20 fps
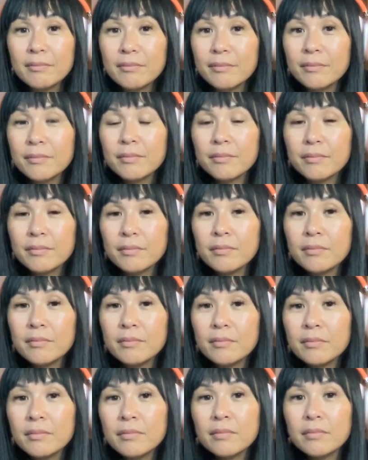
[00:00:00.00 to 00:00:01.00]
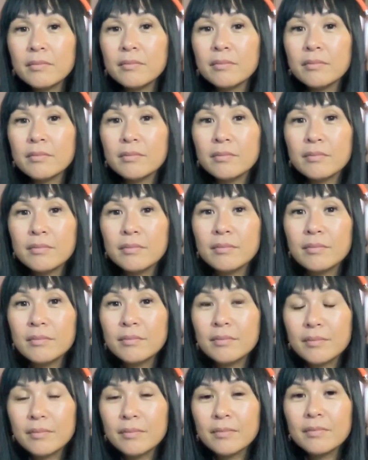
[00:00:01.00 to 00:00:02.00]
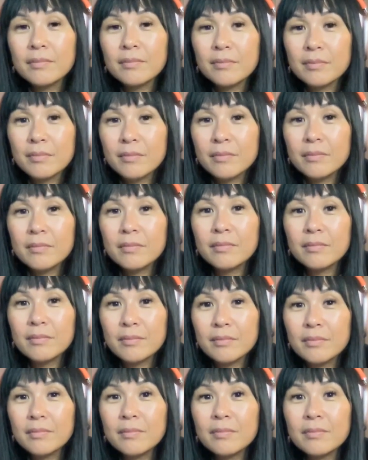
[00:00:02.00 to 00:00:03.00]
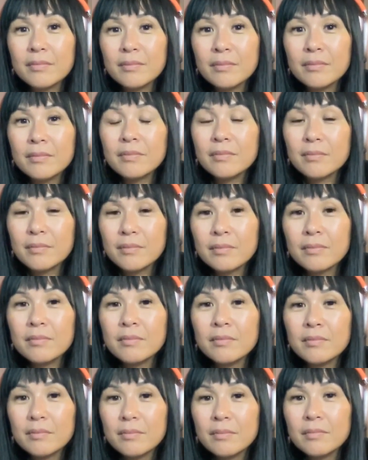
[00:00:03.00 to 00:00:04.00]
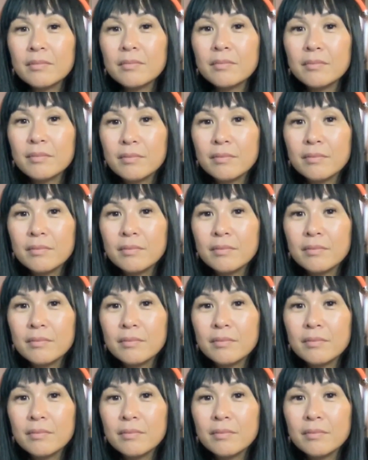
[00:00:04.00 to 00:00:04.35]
[no speech]